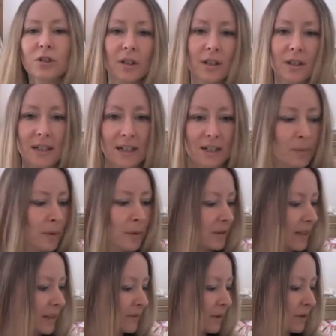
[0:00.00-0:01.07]
show you the next
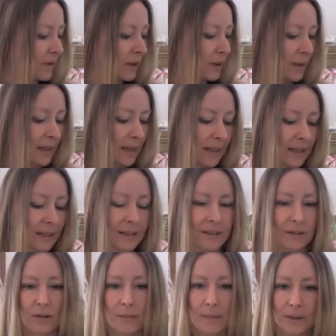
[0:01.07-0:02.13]
project very, very quickly.
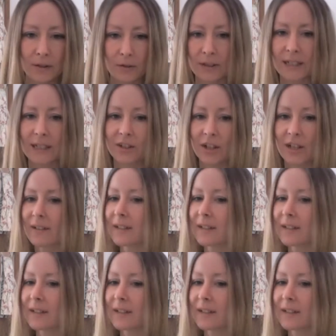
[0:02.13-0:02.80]
Sorry about the creaky chair